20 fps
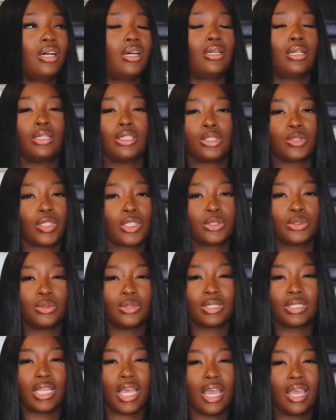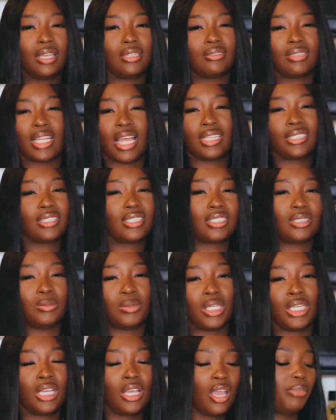another sweatsuit set that's just
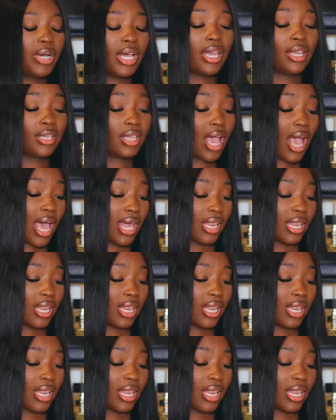me but yeah